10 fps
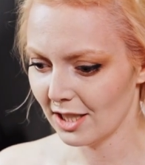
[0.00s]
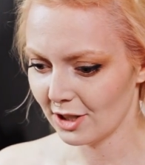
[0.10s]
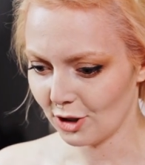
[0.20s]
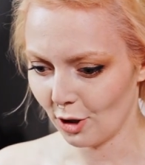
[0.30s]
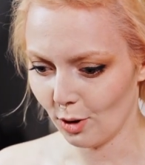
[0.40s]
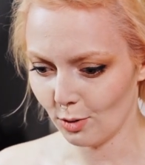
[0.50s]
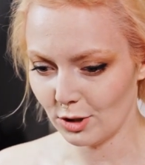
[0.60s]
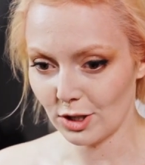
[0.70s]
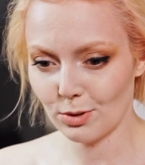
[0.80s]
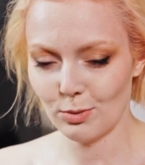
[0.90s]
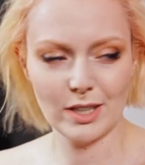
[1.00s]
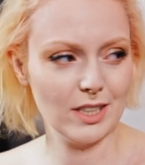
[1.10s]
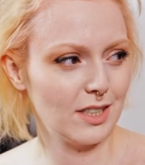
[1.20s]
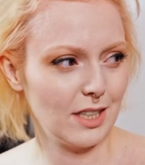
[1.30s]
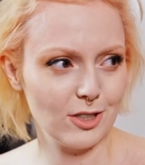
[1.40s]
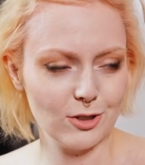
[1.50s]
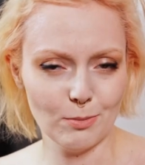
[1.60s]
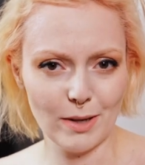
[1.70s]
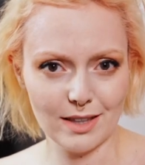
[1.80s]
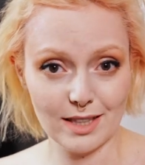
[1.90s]
So just when I started to
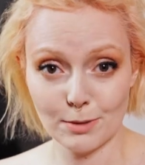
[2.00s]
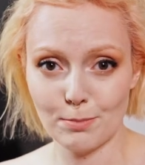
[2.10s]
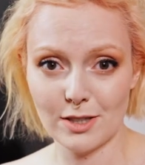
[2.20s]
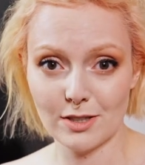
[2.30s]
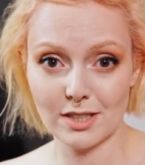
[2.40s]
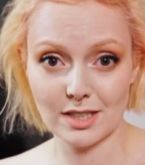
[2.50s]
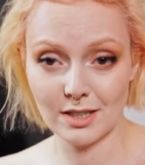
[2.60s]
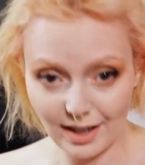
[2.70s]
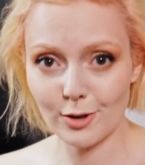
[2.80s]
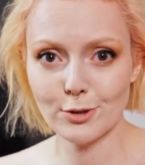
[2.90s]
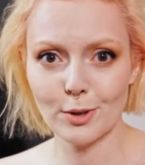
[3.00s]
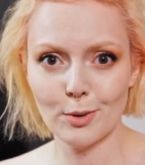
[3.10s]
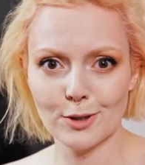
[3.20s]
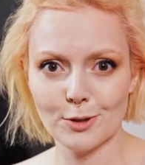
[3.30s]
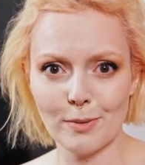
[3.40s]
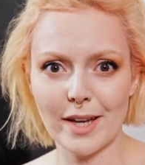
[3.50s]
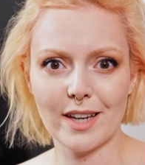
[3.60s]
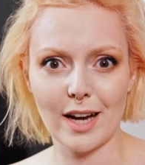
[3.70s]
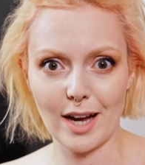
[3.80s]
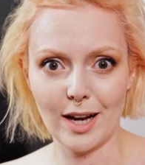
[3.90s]
make this, because I also wanted to
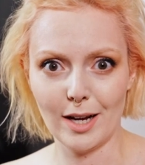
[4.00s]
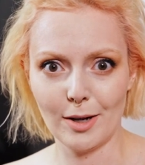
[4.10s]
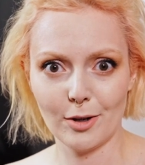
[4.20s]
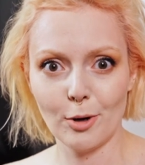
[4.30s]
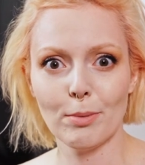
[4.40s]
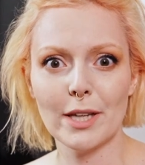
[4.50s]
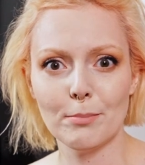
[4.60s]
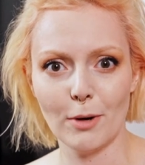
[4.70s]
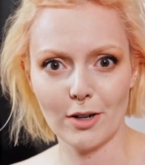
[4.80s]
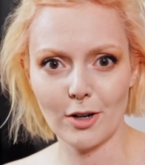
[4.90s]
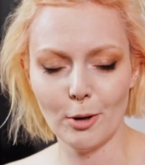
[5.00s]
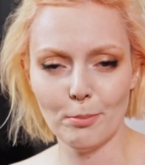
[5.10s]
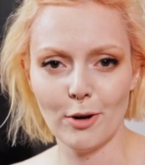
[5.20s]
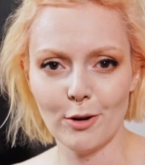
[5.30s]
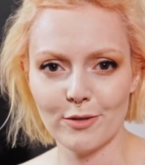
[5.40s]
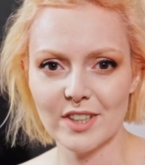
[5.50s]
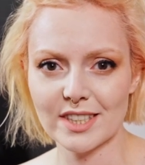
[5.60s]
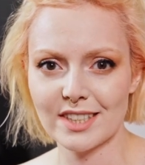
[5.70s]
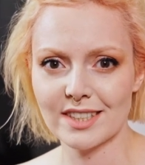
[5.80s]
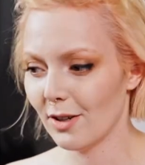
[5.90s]
make a complete mock-up of
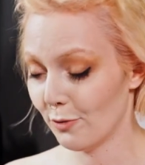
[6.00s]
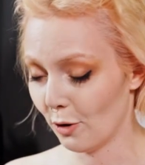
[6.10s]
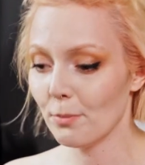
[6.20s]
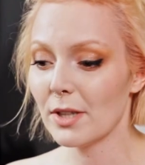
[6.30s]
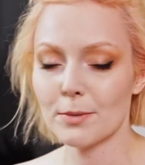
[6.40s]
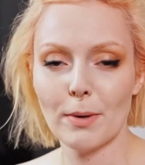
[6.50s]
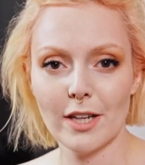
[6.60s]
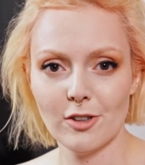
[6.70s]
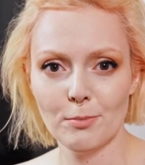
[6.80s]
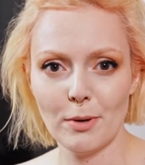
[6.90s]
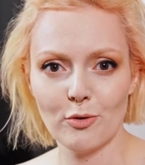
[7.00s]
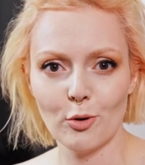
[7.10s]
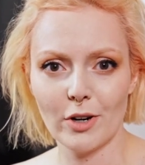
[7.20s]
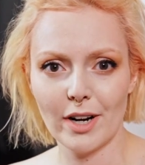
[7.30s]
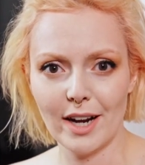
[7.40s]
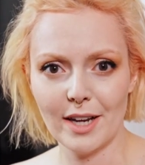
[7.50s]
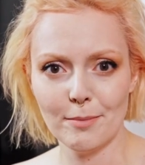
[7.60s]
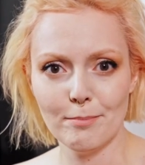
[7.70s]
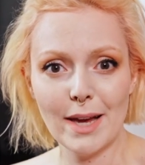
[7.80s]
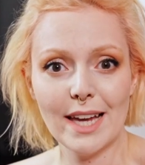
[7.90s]
this from this pattern before I
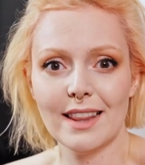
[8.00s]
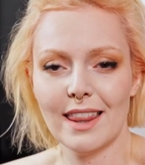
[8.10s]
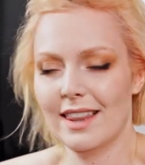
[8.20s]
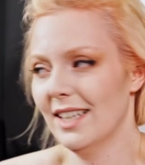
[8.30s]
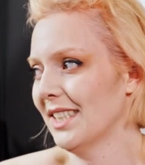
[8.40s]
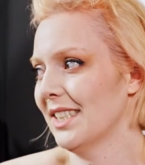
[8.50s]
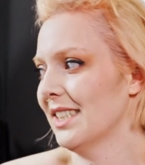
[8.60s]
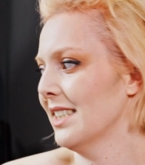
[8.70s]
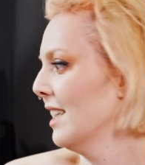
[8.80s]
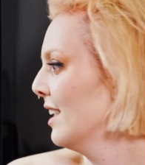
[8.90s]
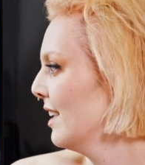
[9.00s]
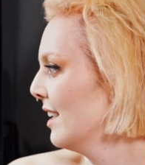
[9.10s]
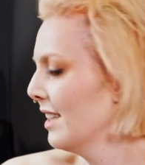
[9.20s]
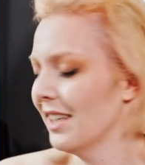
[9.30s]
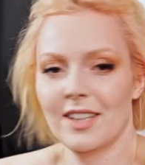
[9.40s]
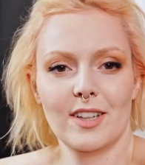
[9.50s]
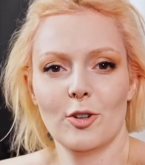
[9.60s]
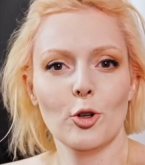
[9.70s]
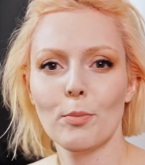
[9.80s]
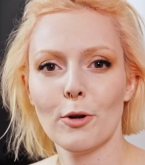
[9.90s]
made this
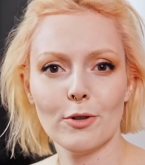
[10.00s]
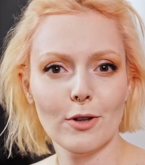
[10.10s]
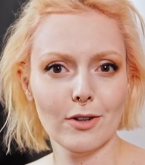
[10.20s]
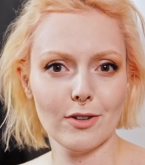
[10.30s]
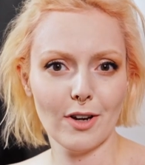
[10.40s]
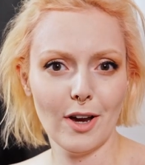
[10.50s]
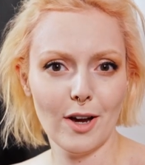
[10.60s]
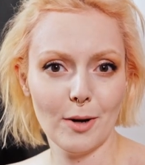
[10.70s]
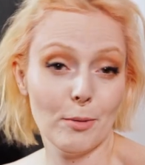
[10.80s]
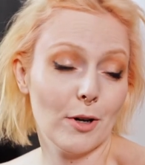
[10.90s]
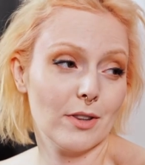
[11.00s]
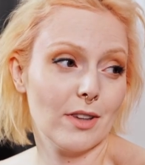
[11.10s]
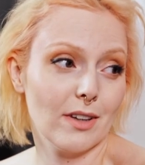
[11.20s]
upplutur, but